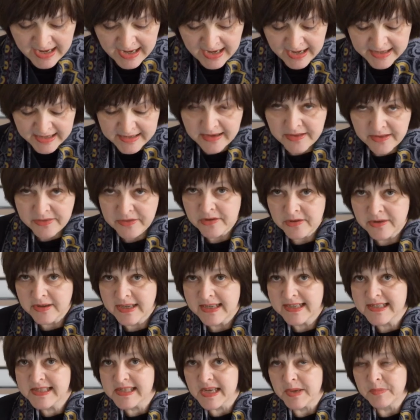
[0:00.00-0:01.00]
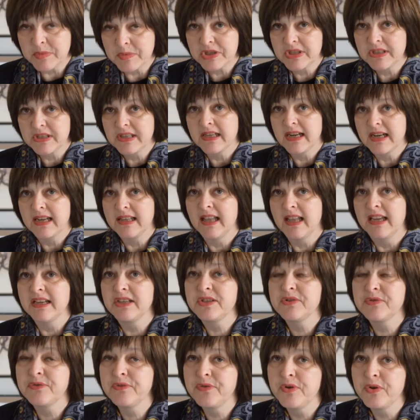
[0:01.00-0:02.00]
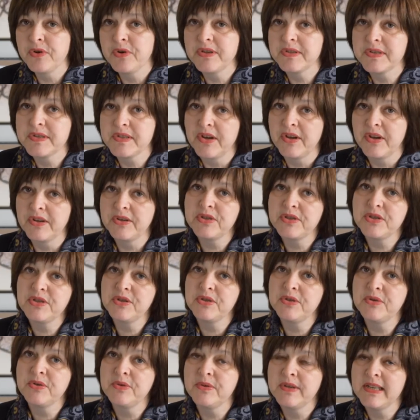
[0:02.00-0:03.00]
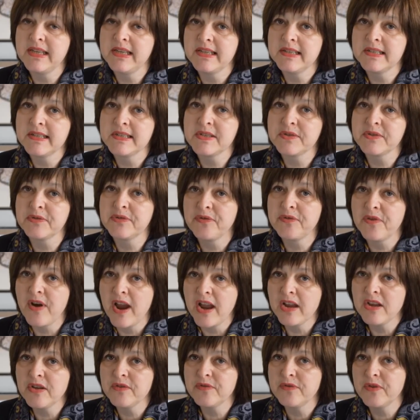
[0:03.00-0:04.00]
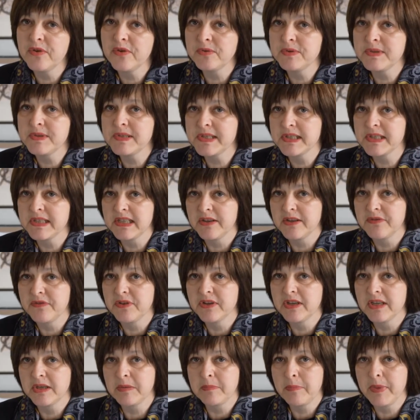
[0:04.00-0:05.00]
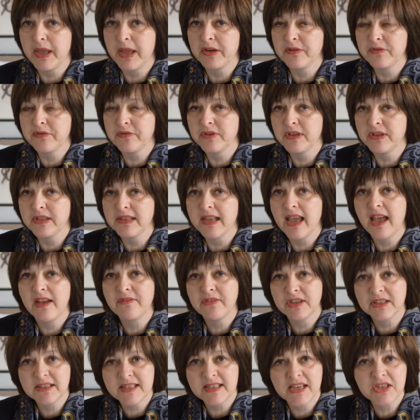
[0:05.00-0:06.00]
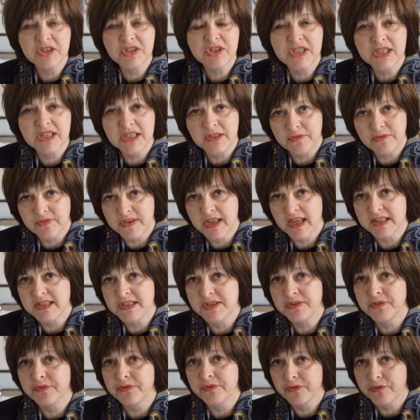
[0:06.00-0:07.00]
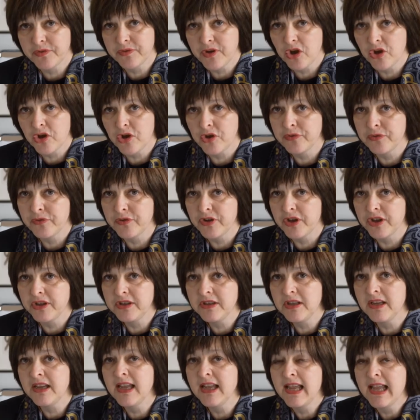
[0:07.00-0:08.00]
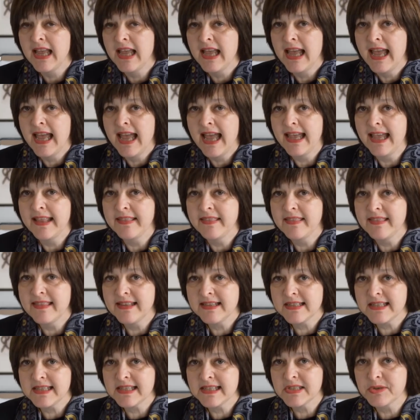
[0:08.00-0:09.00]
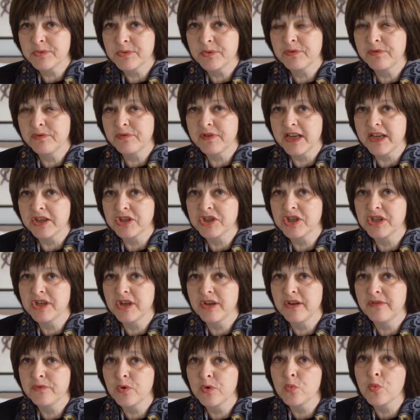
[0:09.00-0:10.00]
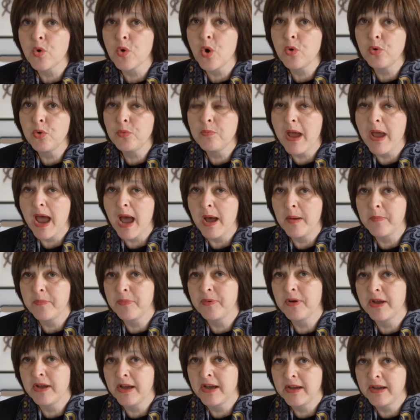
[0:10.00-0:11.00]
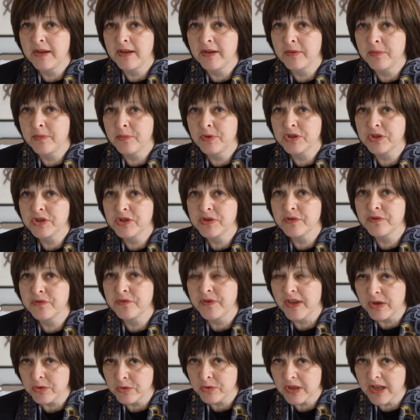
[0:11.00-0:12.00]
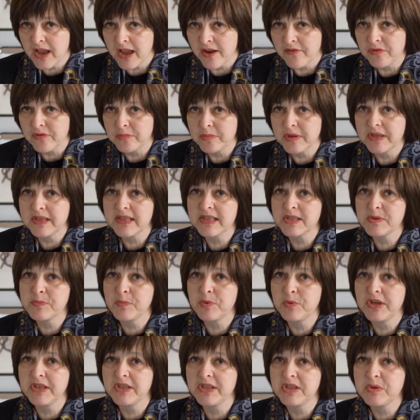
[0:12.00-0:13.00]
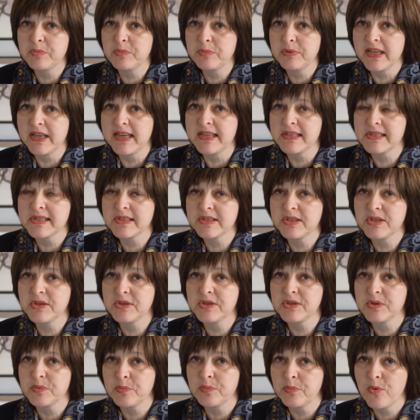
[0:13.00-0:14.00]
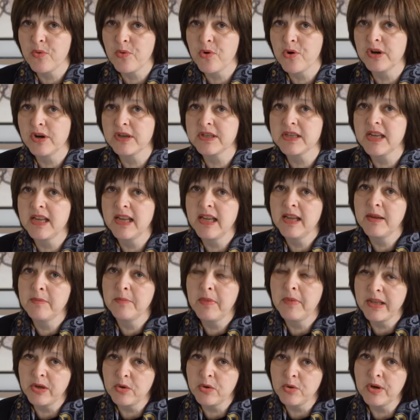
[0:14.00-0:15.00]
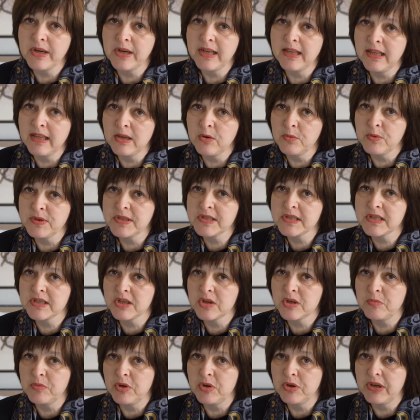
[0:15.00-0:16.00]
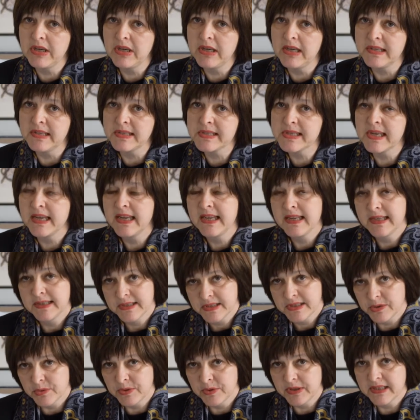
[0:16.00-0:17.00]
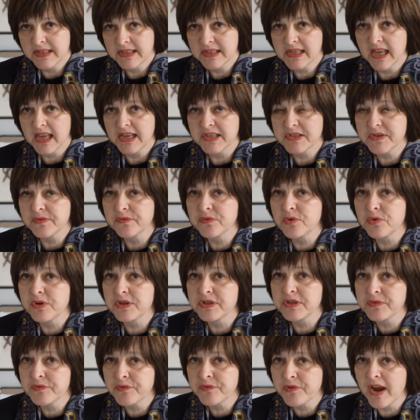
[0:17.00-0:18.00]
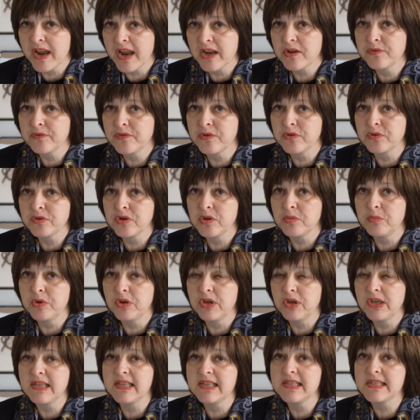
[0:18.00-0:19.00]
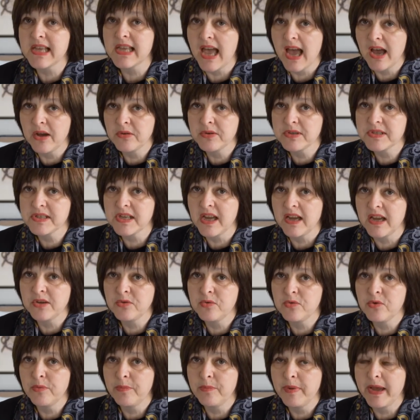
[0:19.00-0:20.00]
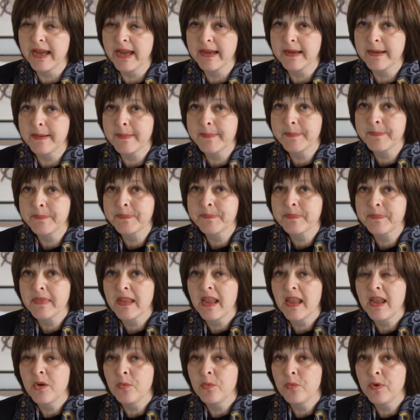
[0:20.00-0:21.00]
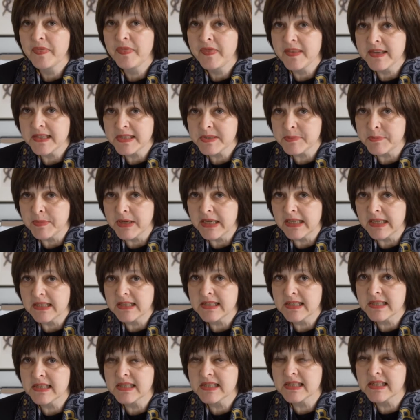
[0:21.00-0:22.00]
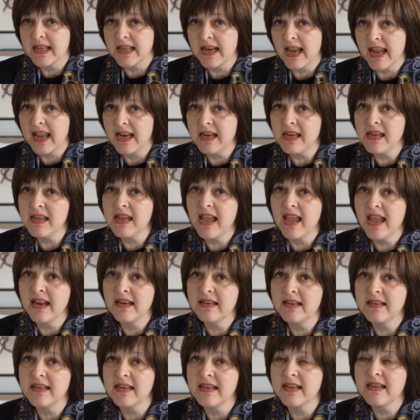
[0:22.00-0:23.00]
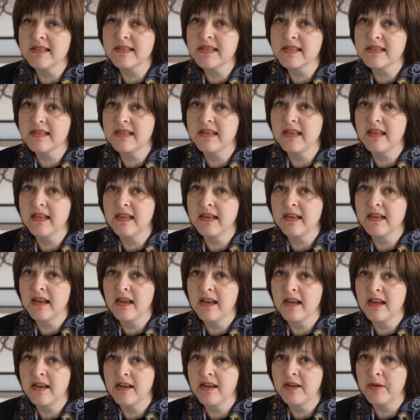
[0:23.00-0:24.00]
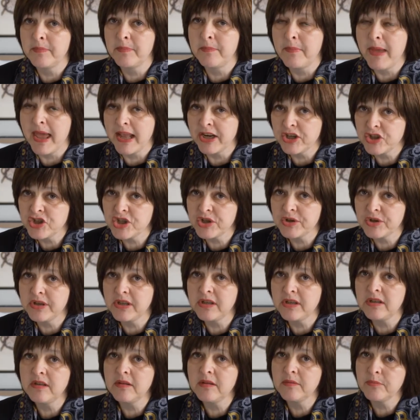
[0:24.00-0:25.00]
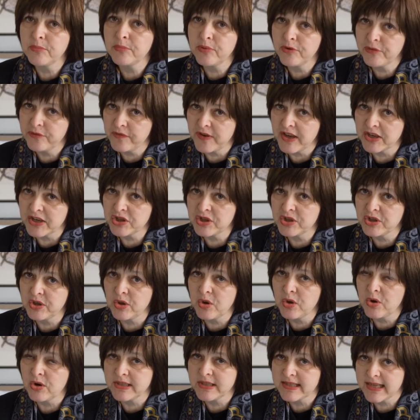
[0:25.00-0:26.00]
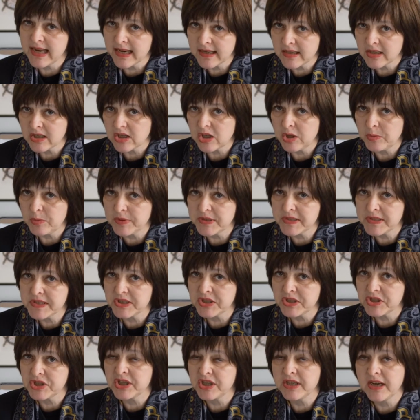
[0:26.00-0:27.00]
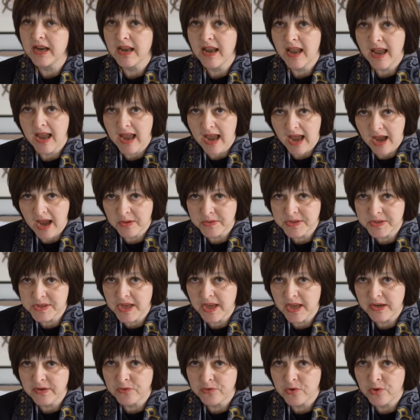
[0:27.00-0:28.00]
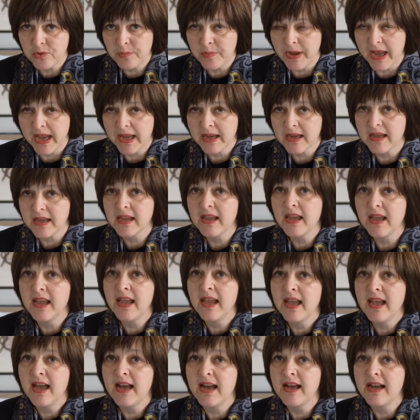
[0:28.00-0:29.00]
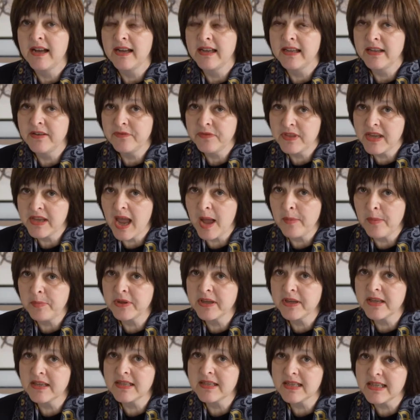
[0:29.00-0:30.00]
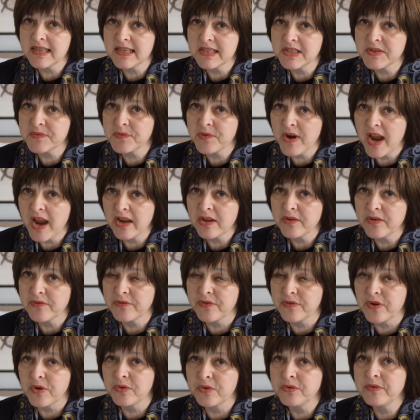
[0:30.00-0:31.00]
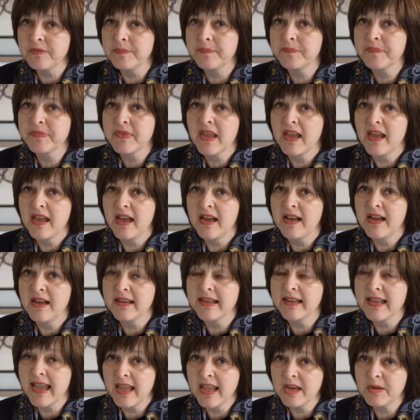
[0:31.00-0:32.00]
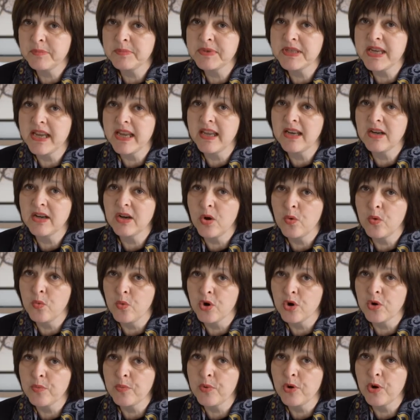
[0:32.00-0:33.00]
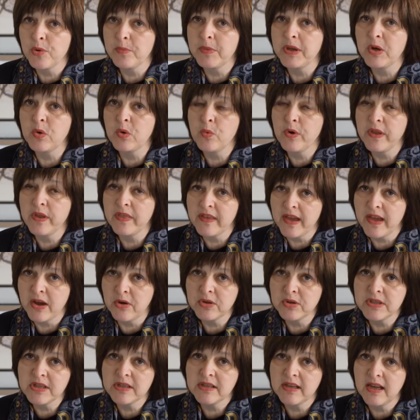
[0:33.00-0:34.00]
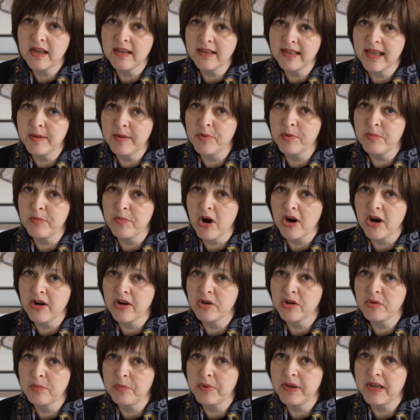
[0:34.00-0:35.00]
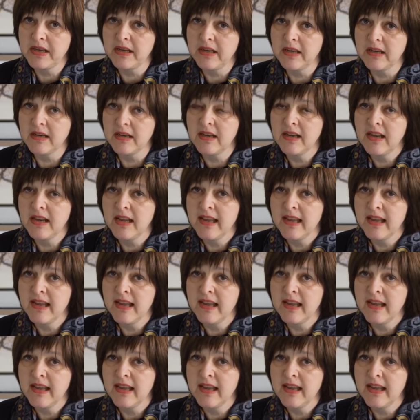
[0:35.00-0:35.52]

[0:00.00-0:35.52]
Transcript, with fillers: Another exemption that I'd like to focus on too is the francophone significant benefit, avantage significatif francophone, and this is a reflection of a roadmap uh, which the federal government has put into place to support minority linguistic communities. So in this case, of course, francophone communities outside Quebec. What this means is that any candidates in a managerial, professional, or technical position outside of Quebec uh, if the applicant is francophone, uh, can obtain a work permit without a labor market opinion.